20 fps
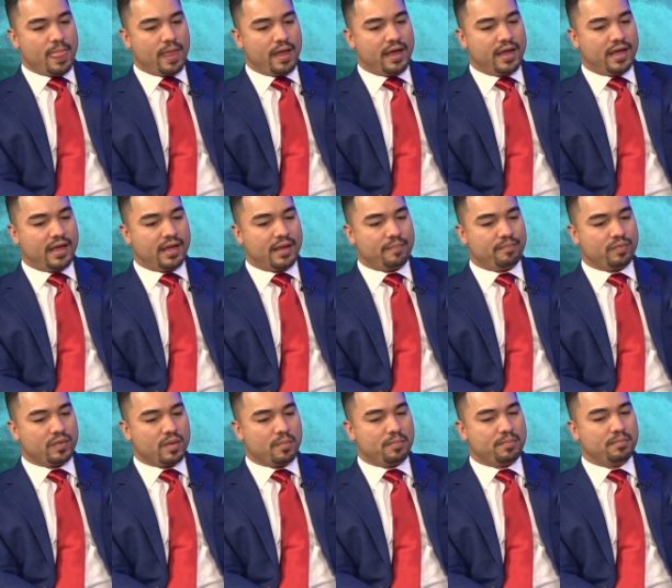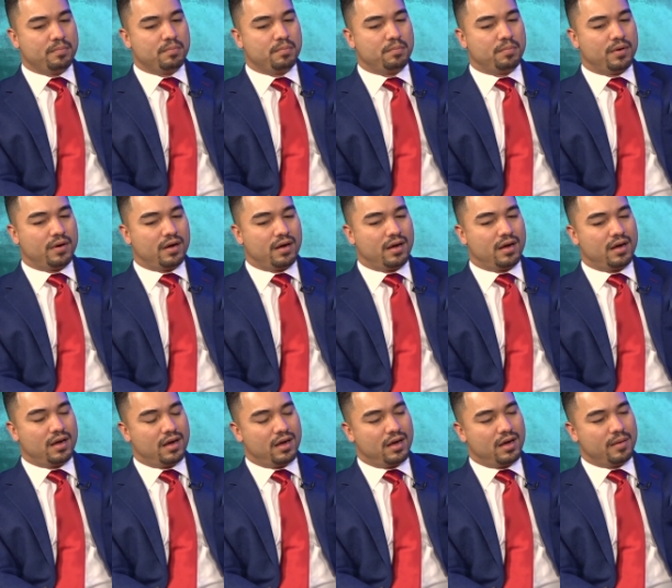but
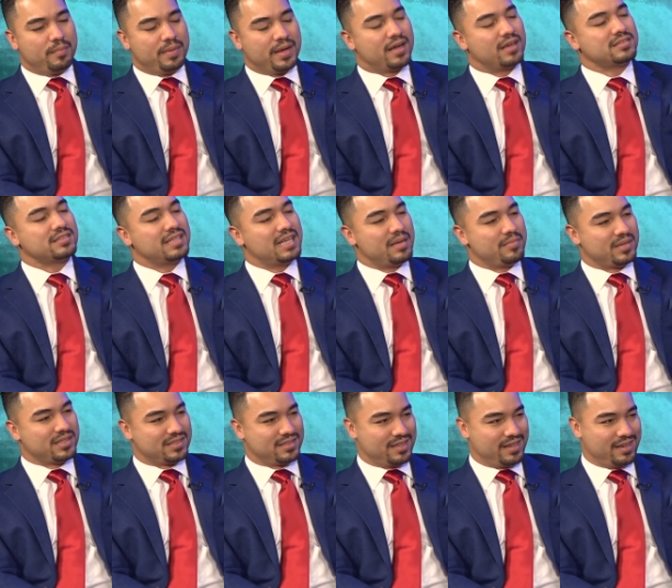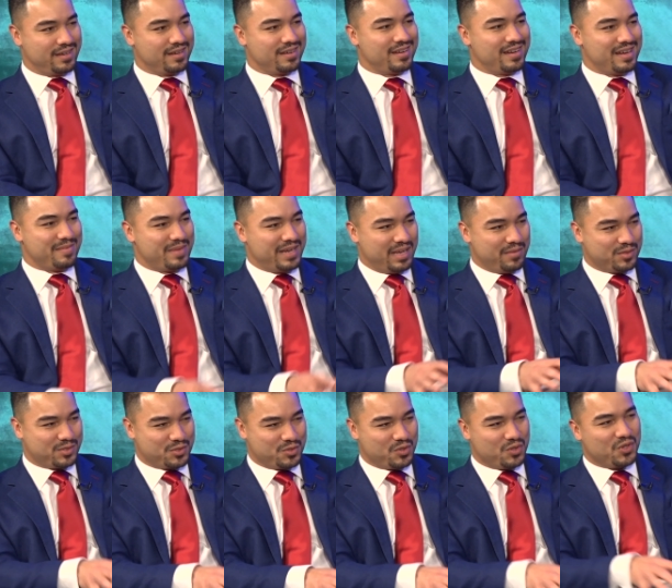because of that mistake, I've been
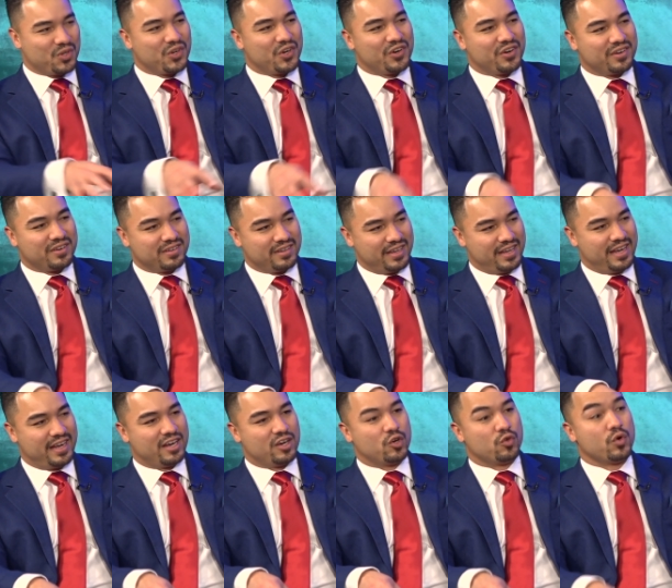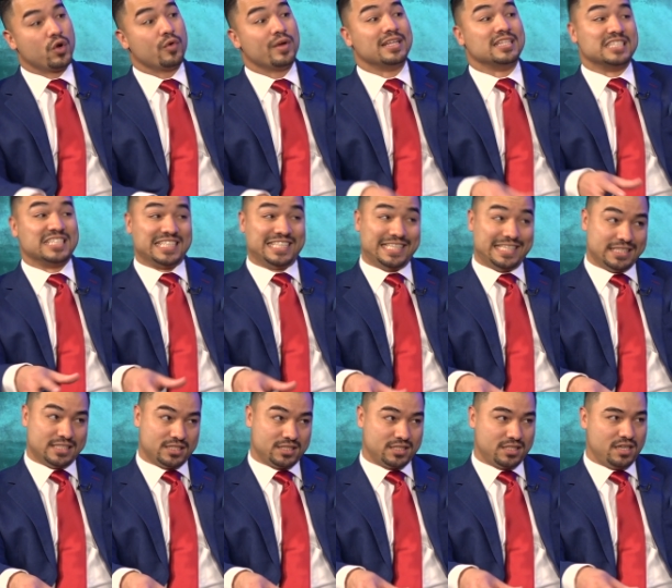able to learn and grow and
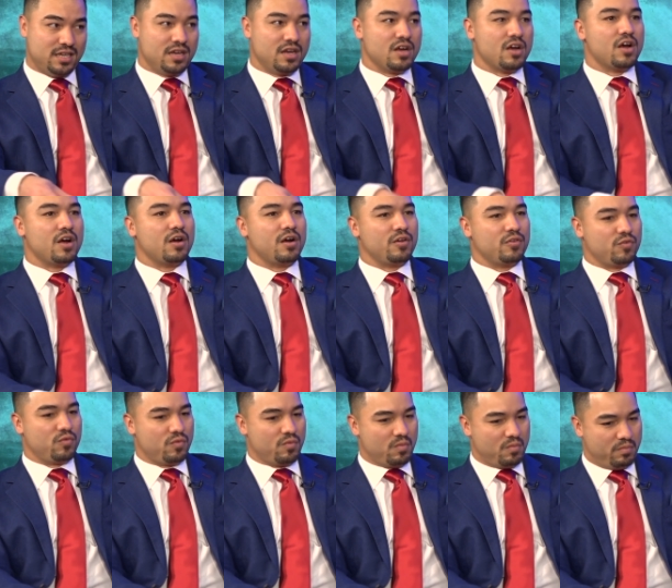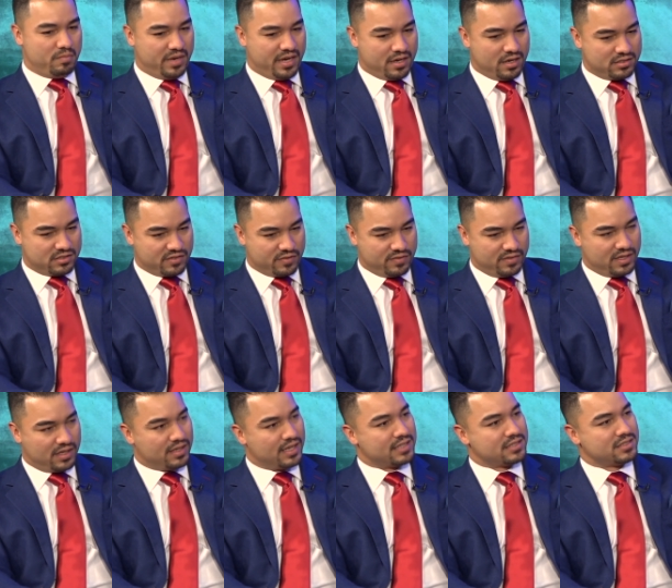teach because of
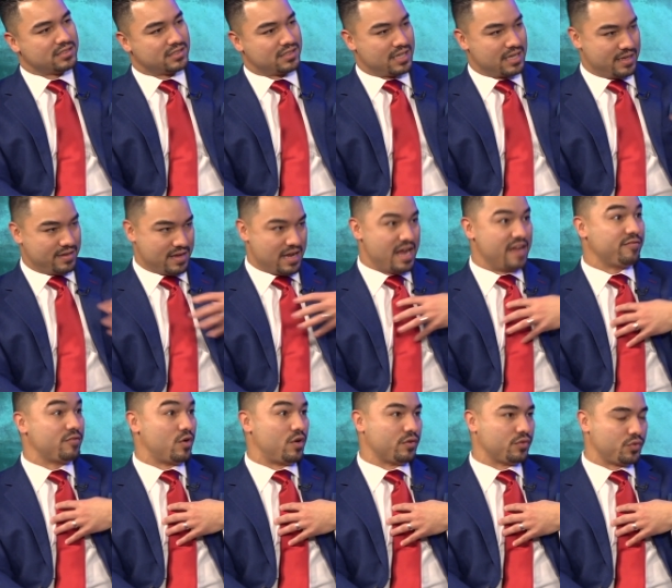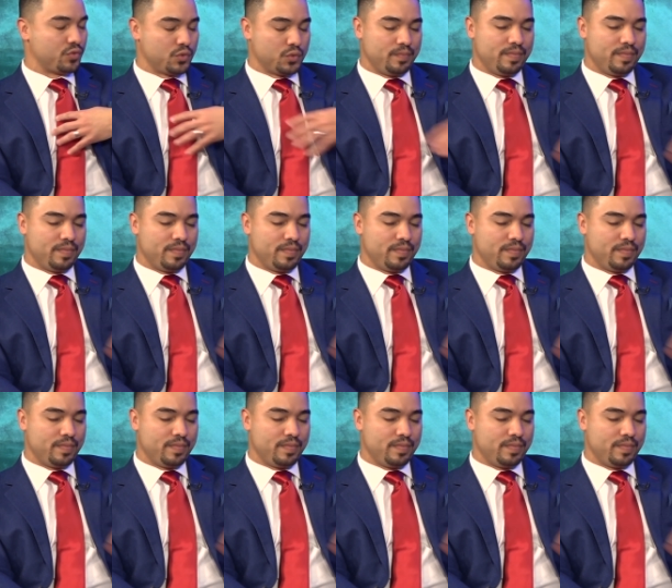the lessons that I've gone through.